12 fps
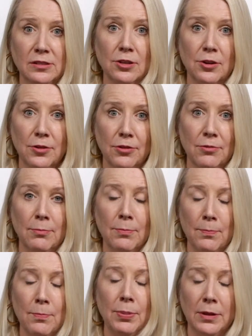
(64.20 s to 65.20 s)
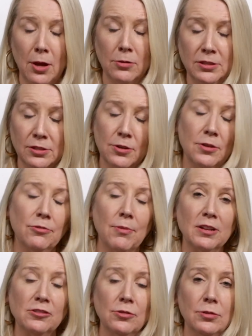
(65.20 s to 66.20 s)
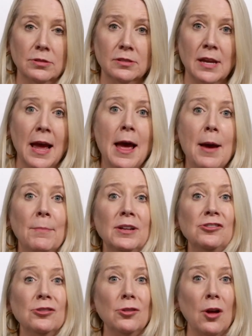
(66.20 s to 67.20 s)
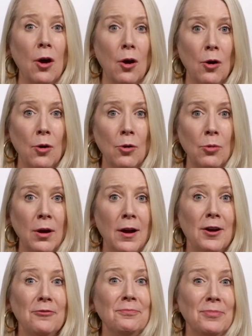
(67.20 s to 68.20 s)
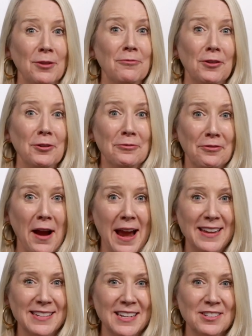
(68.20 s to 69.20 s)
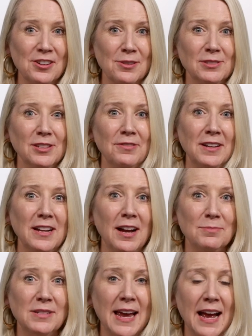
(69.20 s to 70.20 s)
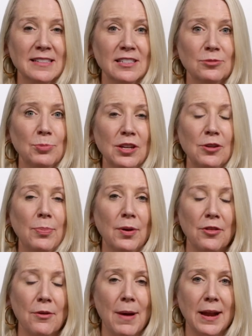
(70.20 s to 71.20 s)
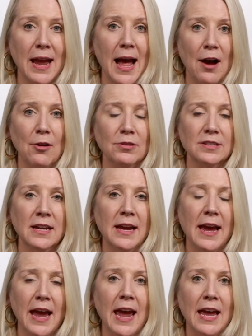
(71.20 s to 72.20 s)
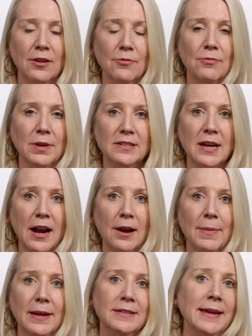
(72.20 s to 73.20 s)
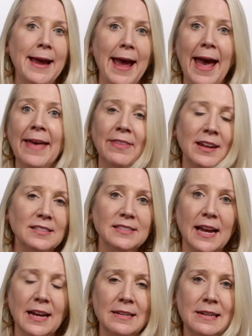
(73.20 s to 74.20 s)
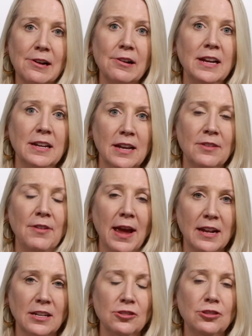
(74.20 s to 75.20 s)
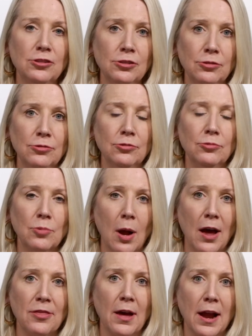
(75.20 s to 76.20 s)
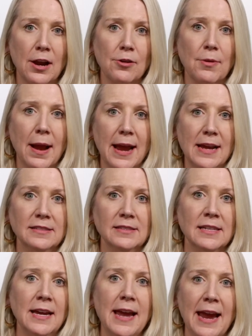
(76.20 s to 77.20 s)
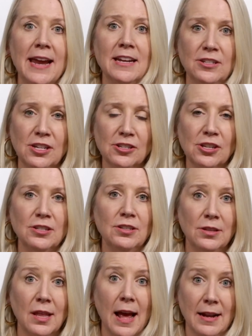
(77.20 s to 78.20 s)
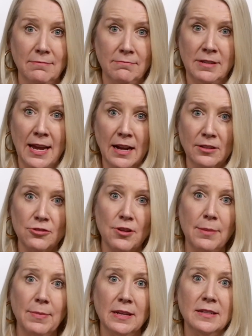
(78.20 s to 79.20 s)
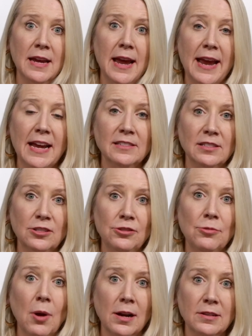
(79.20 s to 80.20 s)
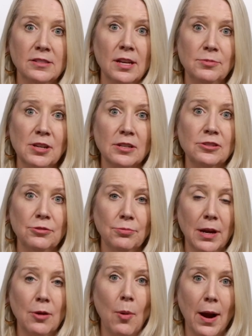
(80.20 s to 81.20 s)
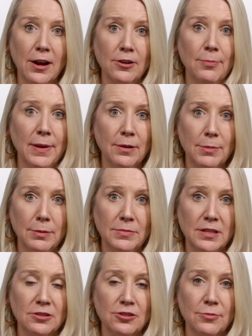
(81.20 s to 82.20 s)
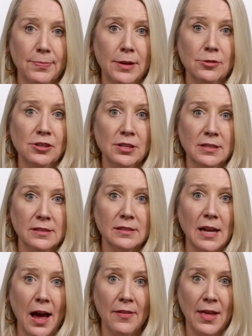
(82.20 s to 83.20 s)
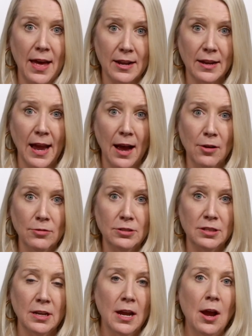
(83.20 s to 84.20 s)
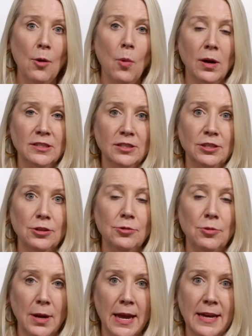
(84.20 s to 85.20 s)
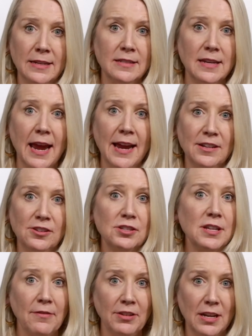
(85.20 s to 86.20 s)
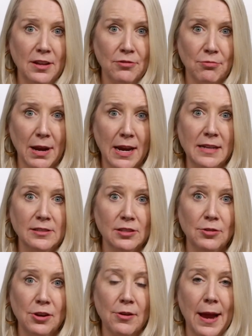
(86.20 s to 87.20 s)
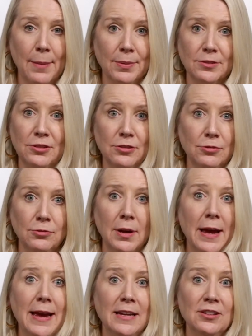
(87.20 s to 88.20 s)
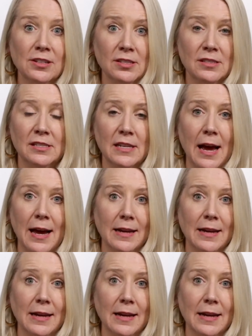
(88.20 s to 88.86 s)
certain below certain thresholds, but you'll owe the full freight in terms of income taxes when you pull the money out in retirement. And then a secondary advantage to Roth IRAs, in addition to that tax treatment, is that you aren't subject to required minimum distributions on that account once you hit age 73. So you're able to just